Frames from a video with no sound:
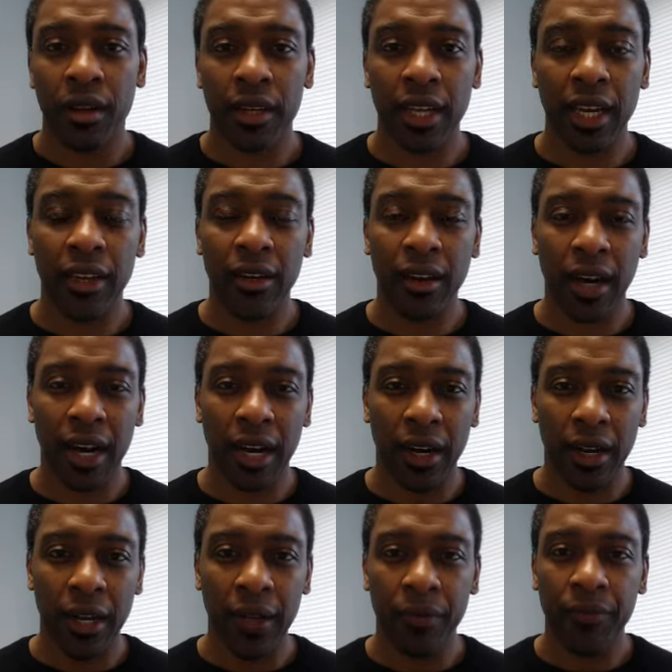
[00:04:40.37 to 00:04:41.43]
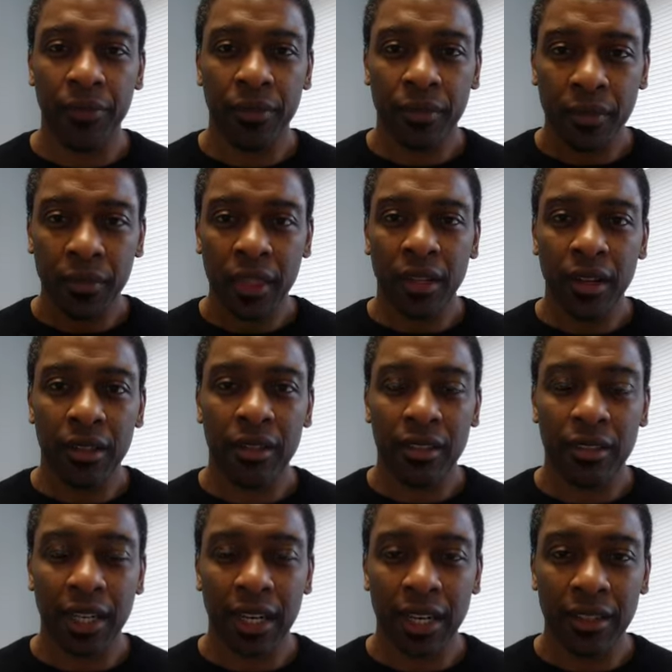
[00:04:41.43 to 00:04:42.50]
Again,
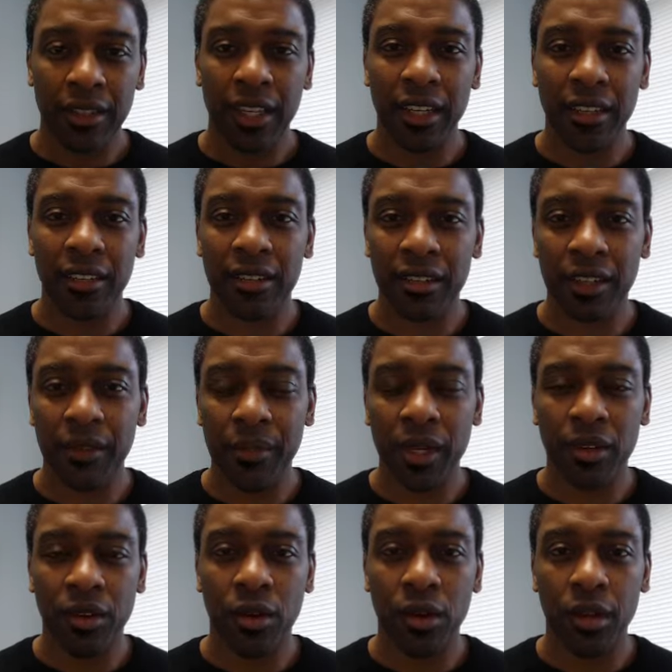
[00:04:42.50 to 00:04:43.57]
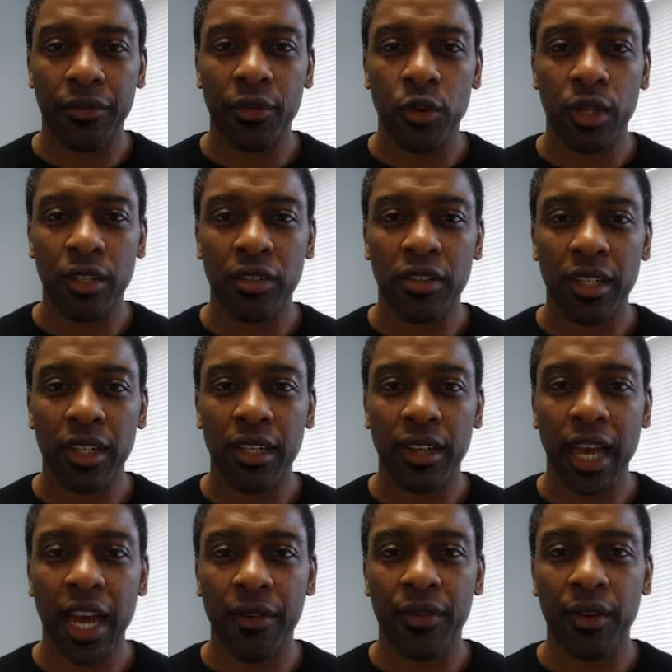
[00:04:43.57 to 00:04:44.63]
like I said, just give me a call if you're interested in
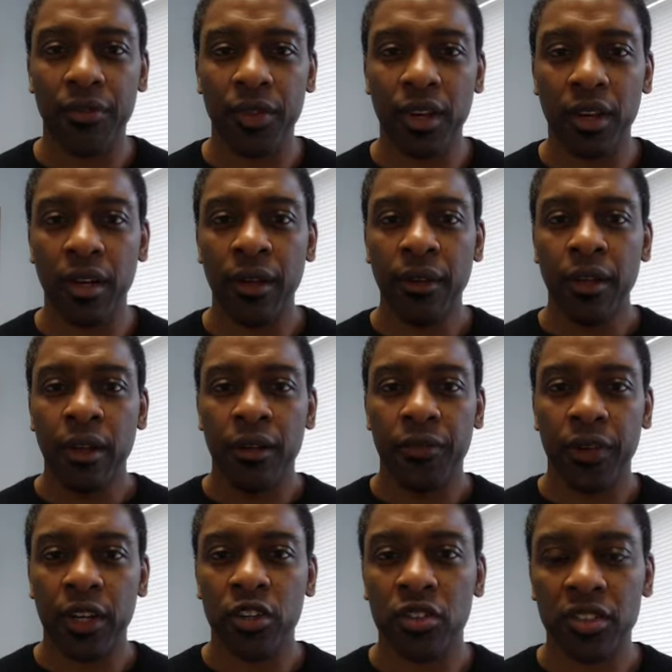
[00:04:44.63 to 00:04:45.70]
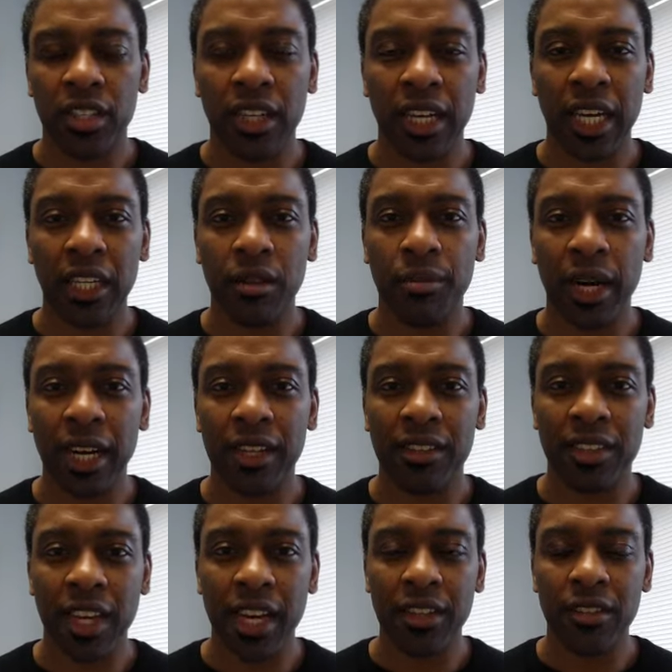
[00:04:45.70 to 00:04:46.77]
having the finger stick antibody
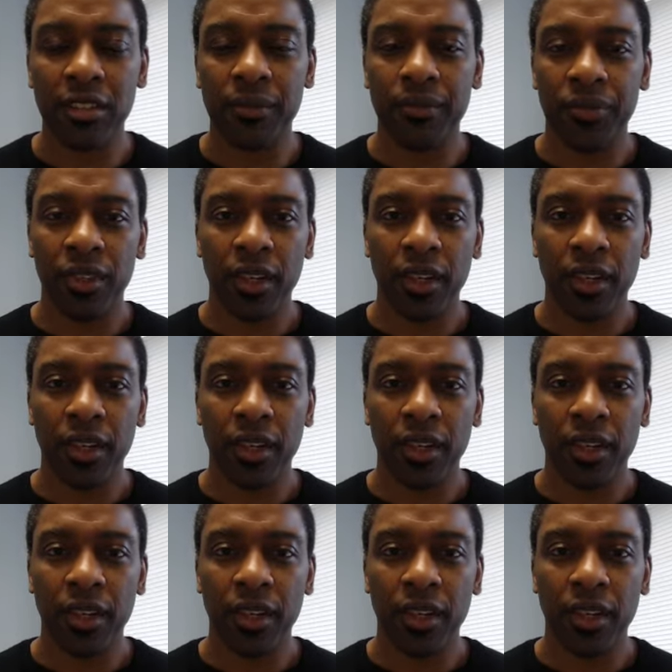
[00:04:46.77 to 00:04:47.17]
test,